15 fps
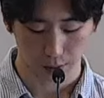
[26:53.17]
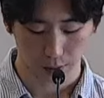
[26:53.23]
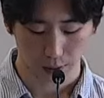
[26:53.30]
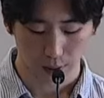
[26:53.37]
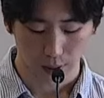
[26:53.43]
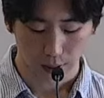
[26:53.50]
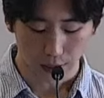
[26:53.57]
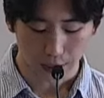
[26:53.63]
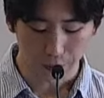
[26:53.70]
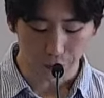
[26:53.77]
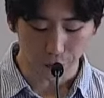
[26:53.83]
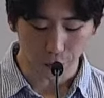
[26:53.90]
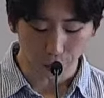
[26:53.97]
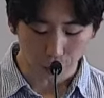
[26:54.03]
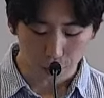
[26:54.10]
And for
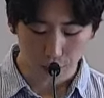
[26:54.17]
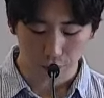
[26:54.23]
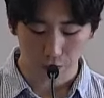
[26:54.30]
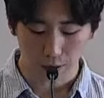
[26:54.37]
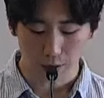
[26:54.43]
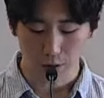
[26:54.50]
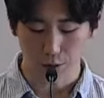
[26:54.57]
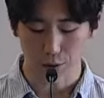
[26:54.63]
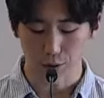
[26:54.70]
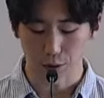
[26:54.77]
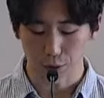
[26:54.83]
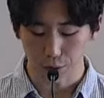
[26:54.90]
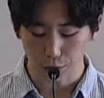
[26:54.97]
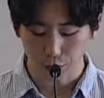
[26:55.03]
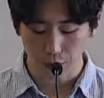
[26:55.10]
those of us who
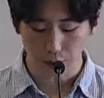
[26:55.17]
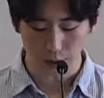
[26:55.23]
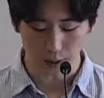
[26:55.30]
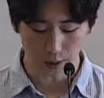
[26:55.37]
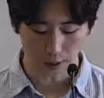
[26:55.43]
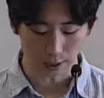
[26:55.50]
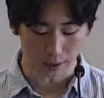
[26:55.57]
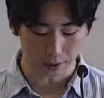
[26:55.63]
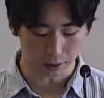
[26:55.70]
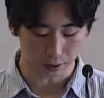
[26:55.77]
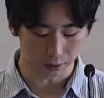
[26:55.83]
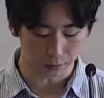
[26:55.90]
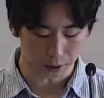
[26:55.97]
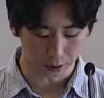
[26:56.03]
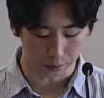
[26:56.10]
do consider ourselves
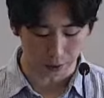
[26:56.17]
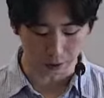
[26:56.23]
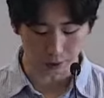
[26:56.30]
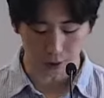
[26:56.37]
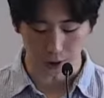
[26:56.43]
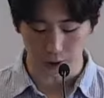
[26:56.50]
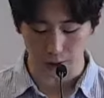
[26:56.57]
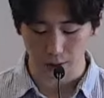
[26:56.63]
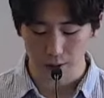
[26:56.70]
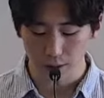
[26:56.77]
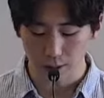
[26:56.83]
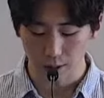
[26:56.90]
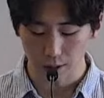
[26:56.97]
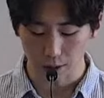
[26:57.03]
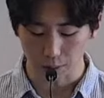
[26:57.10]
to be Christians and
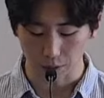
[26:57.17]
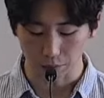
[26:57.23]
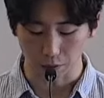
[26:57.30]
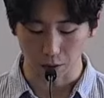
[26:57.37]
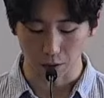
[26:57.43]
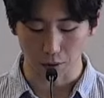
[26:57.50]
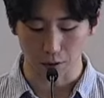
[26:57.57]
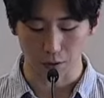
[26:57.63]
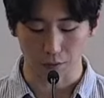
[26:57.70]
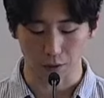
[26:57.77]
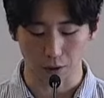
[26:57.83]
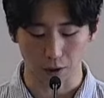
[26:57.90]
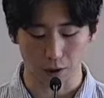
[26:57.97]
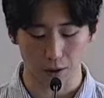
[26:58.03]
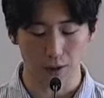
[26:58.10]
to be followers of
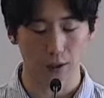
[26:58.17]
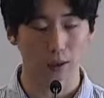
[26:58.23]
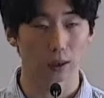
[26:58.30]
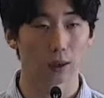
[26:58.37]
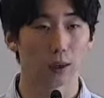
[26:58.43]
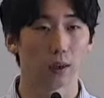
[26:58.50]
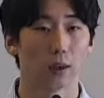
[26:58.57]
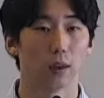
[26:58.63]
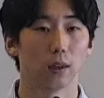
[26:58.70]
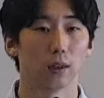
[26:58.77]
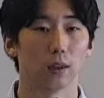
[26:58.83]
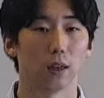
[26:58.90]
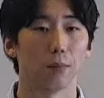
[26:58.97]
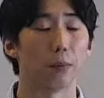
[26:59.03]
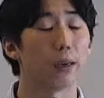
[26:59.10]
God,
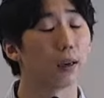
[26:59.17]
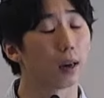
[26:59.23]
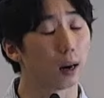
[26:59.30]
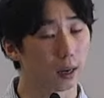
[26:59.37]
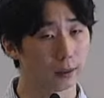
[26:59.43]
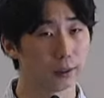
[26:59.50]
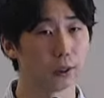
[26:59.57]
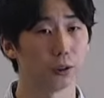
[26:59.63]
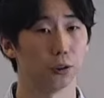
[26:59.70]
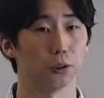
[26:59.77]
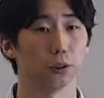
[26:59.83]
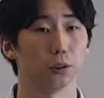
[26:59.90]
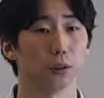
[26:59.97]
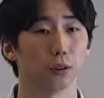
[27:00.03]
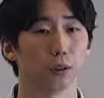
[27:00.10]
let me encourage
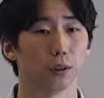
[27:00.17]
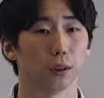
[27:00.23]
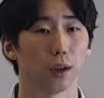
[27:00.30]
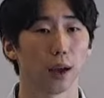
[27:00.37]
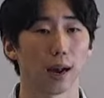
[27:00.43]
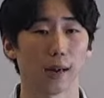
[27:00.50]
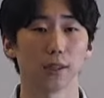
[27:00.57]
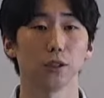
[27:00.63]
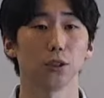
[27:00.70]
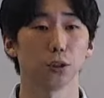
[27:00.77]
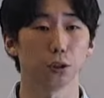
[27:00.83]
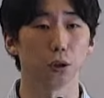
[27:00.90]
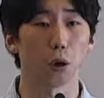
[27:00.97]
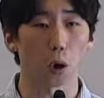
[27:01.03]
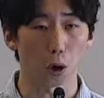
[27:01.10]
you as you hold